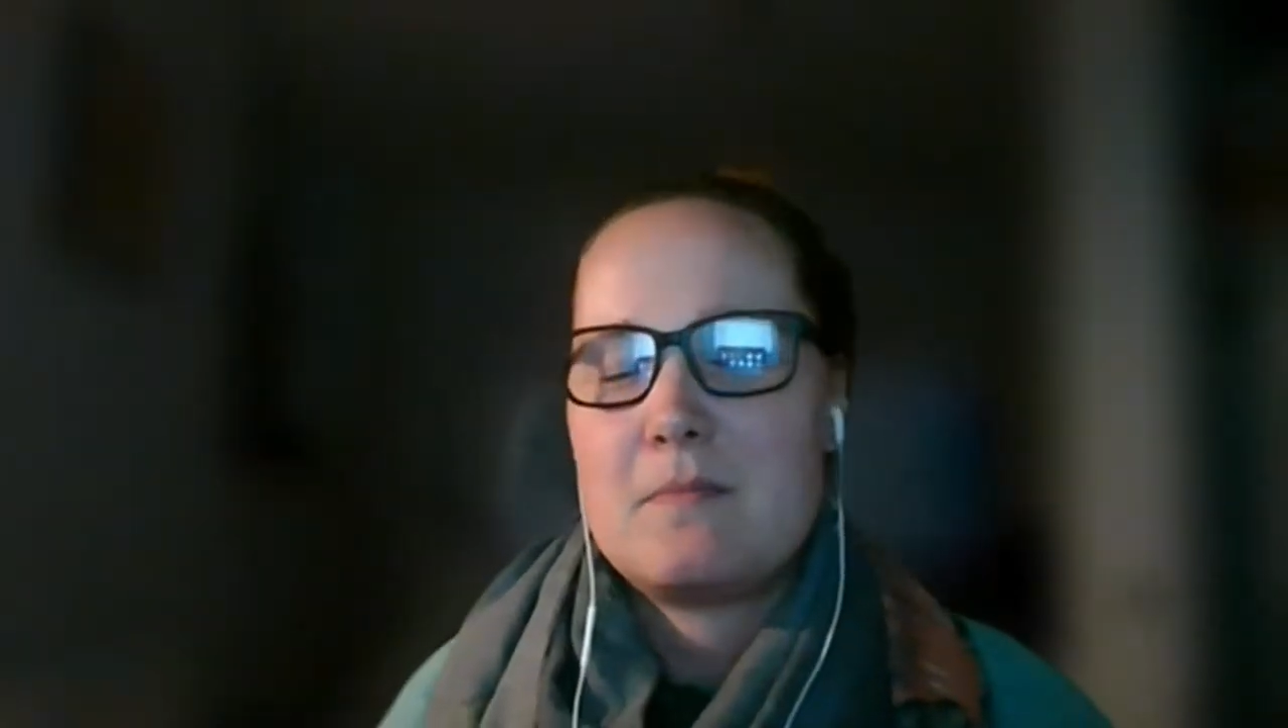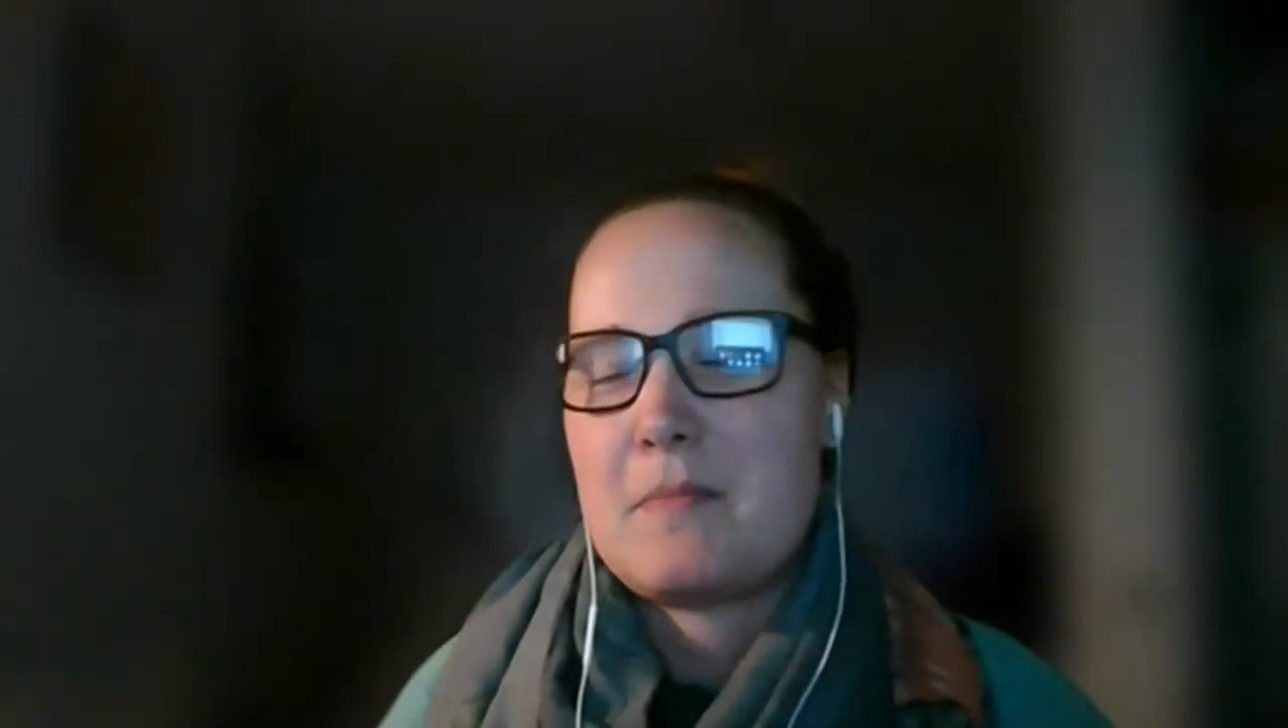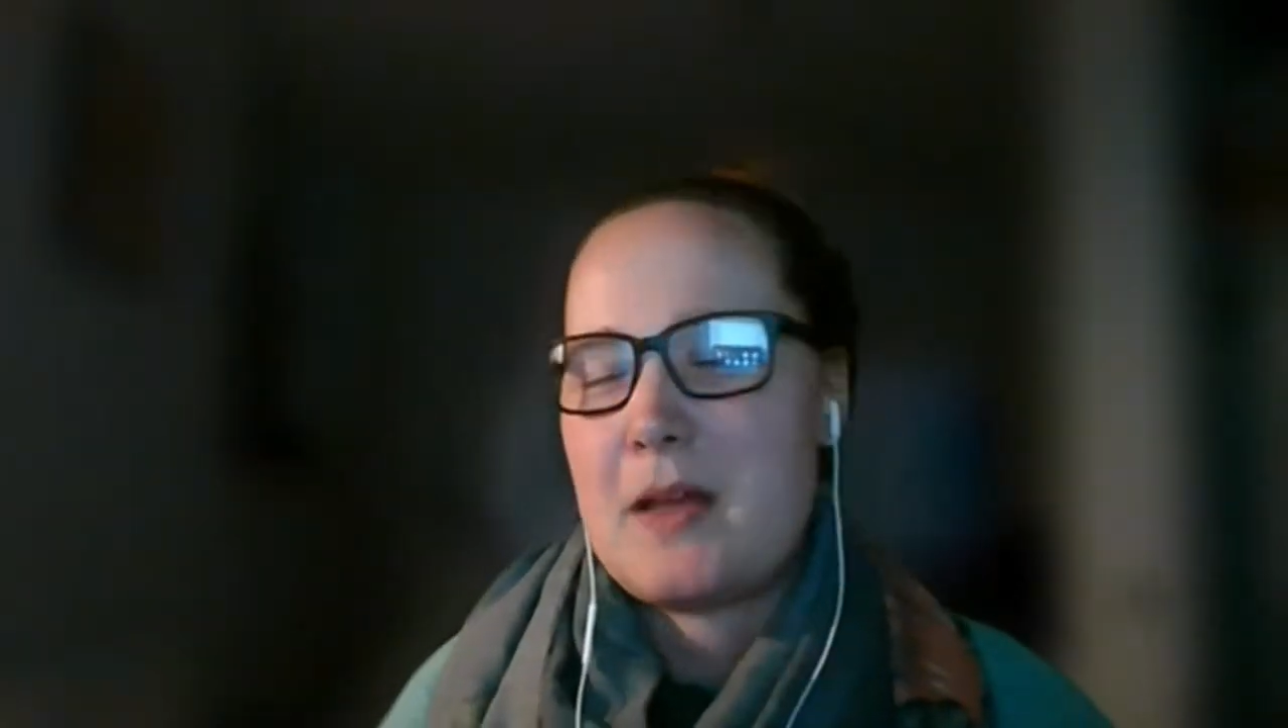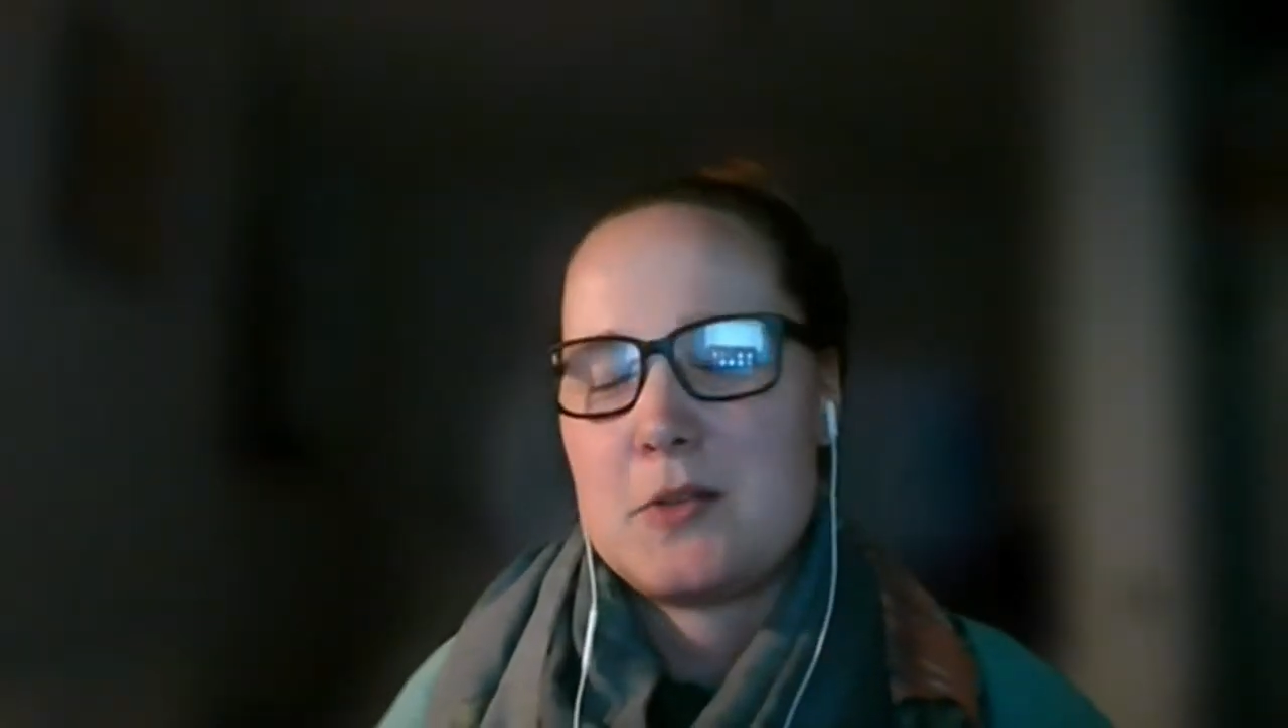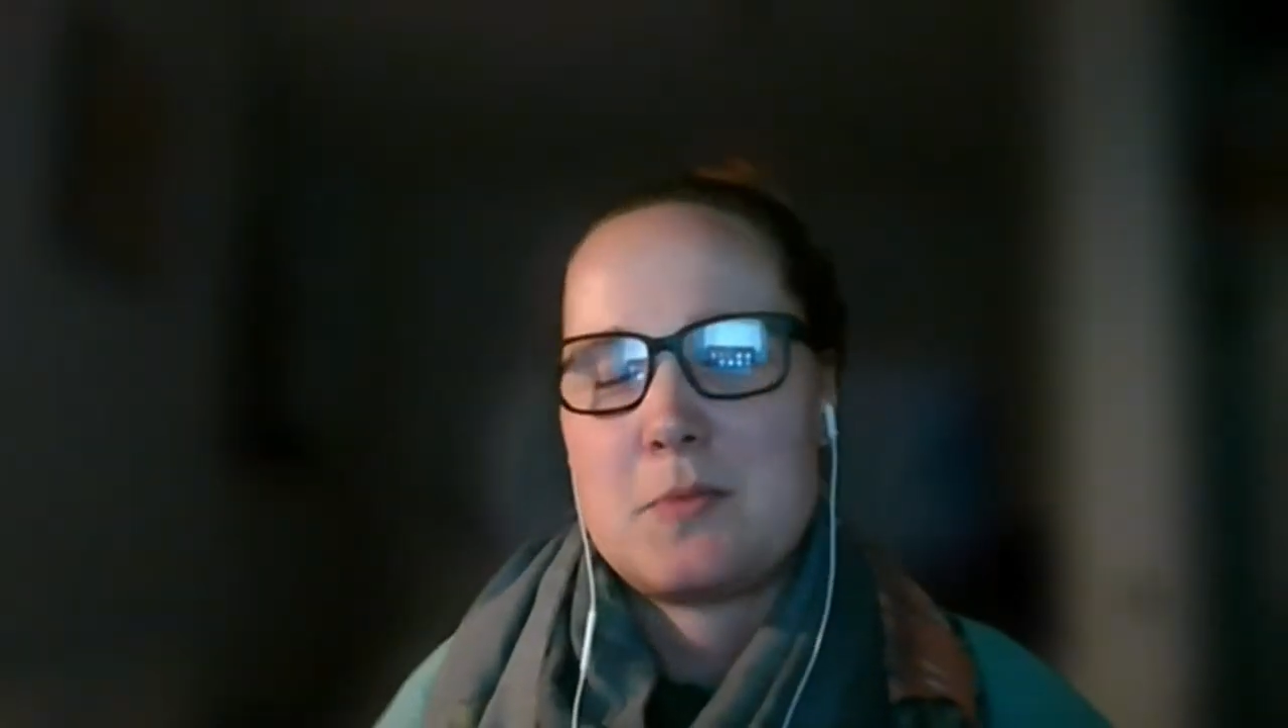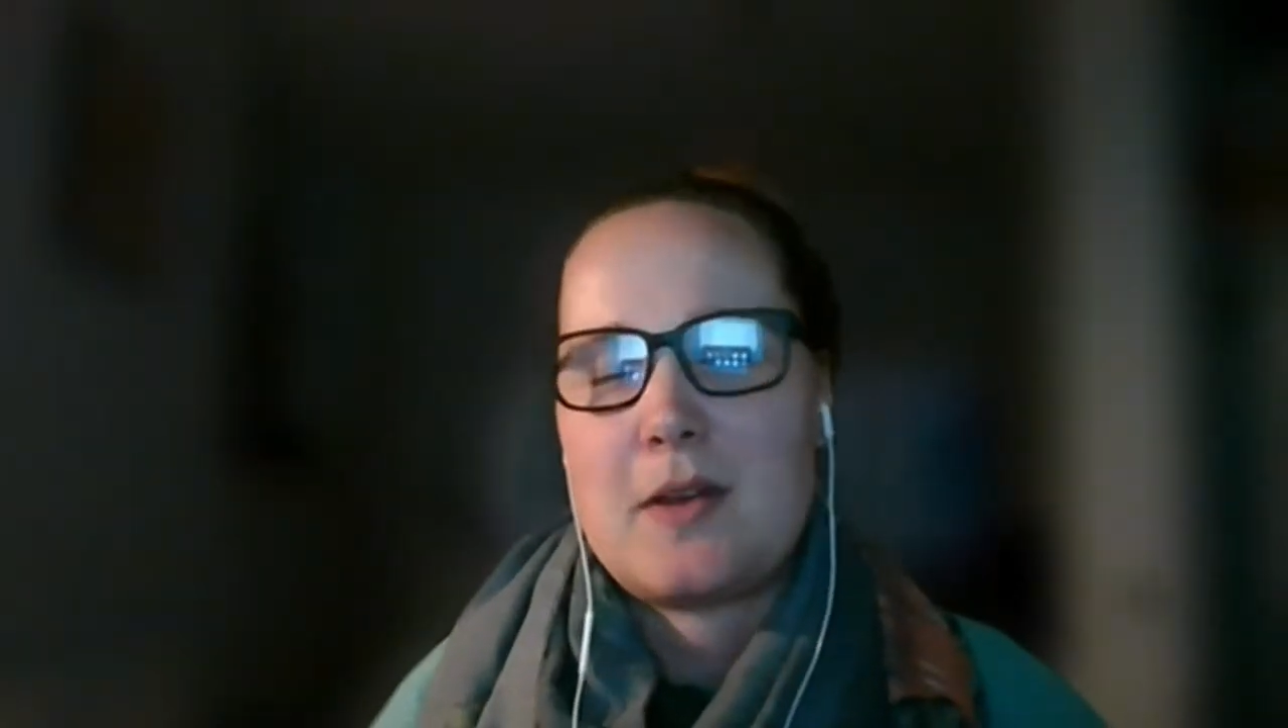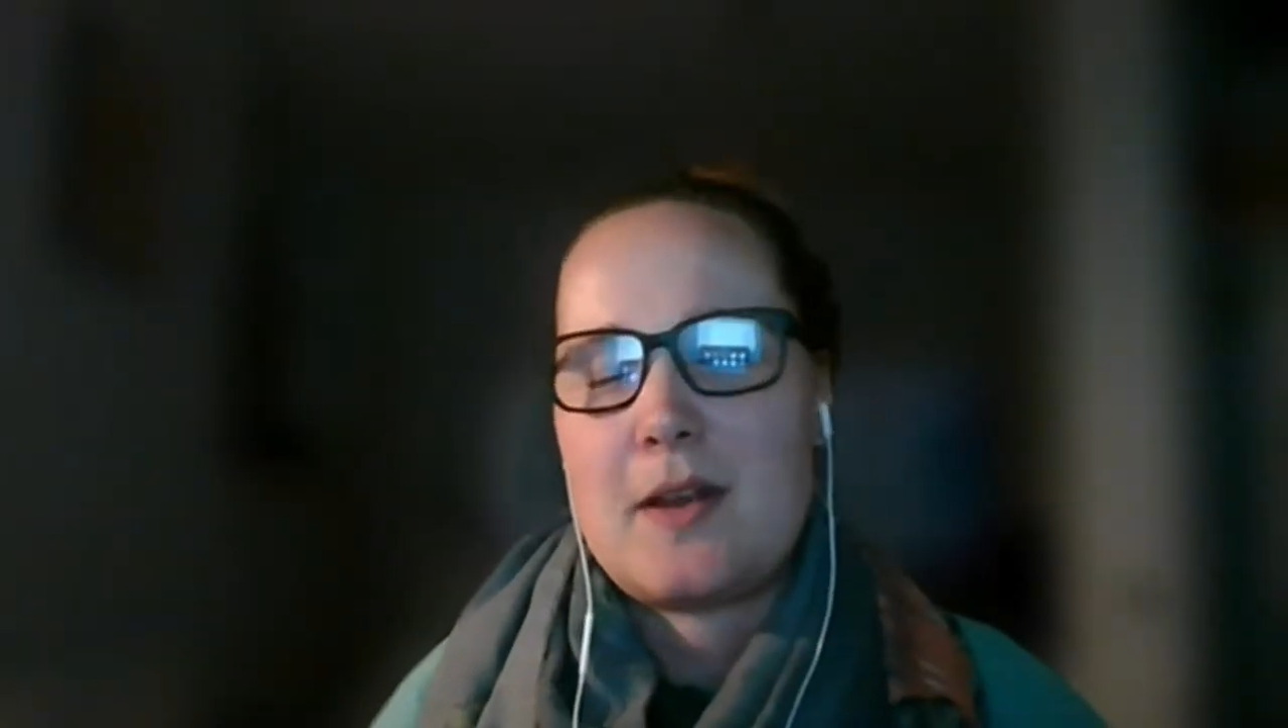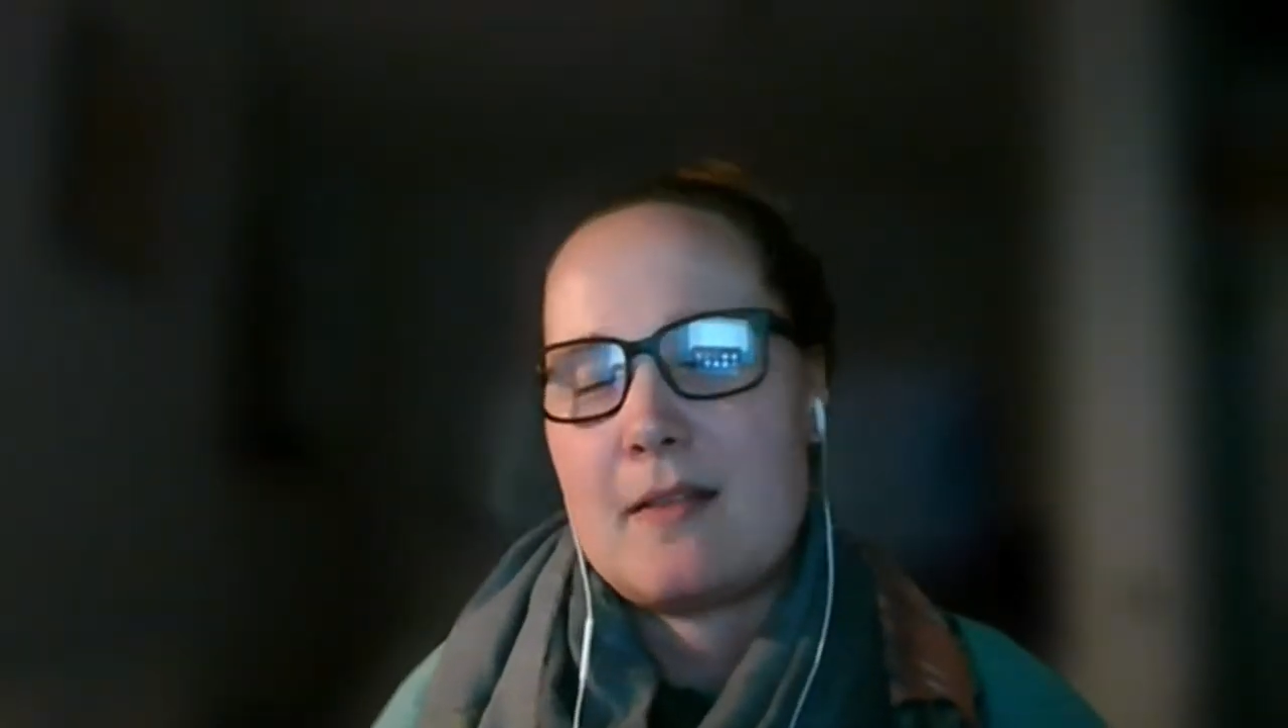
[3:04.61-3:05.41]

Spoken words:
management